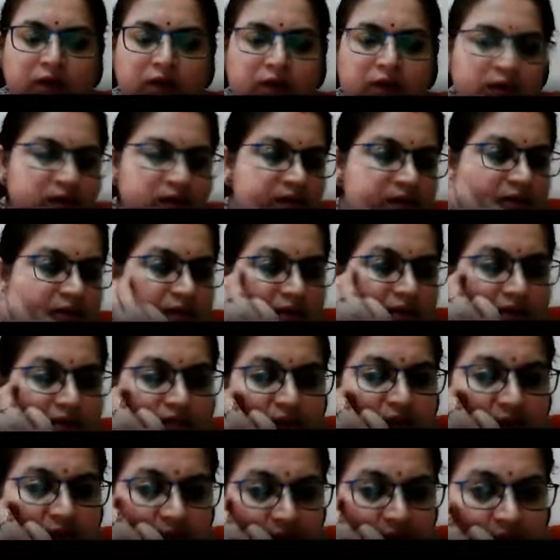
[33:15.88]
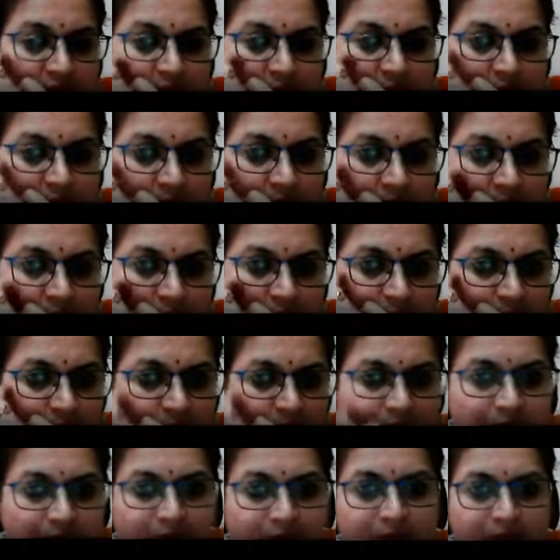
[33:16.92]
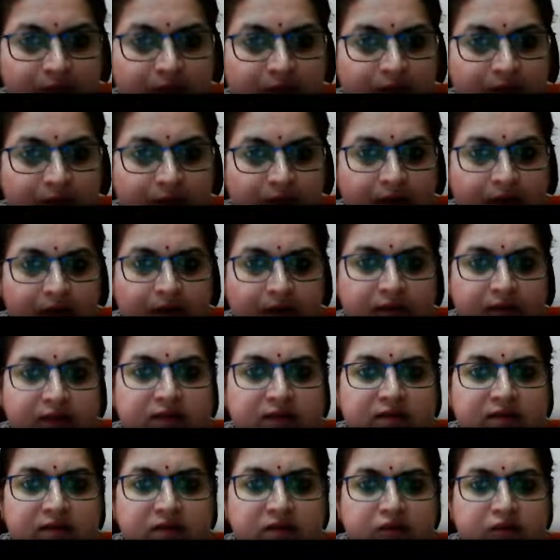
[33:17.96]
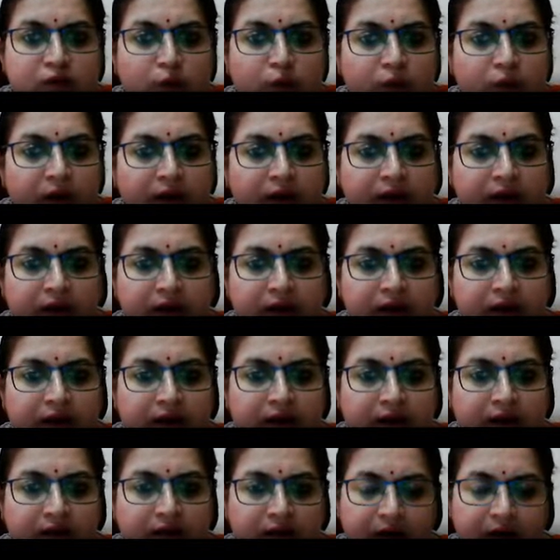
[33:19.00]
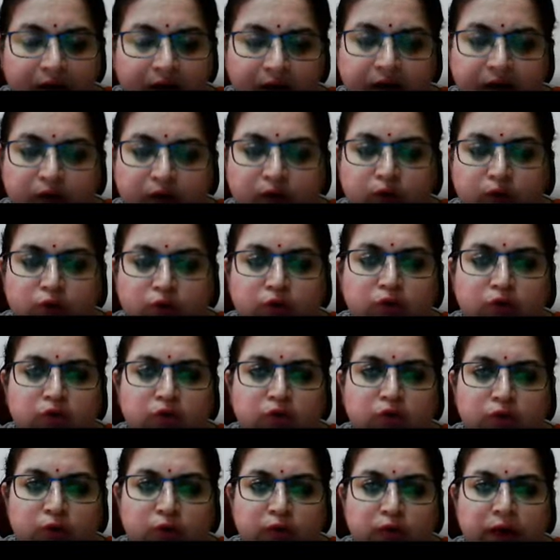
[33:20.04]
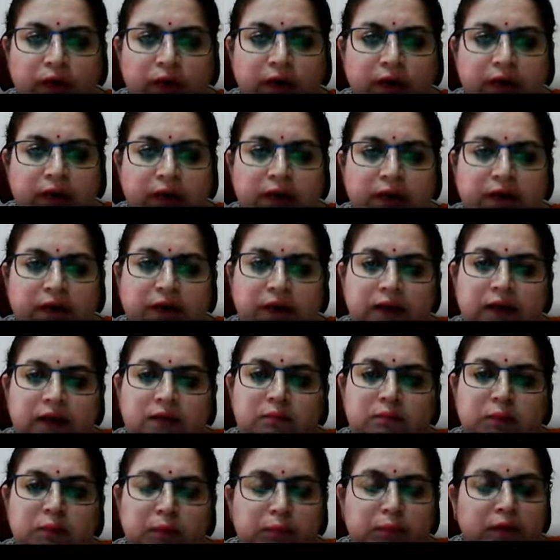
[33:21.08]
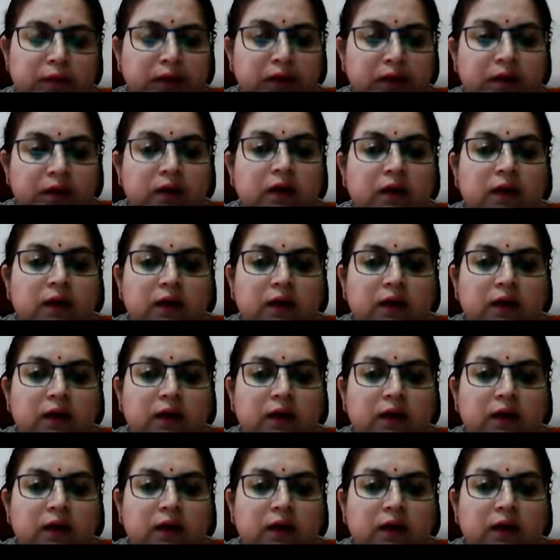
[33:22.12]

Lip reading: This is fire, this is nuclear leak, and due to nuclear leak there may be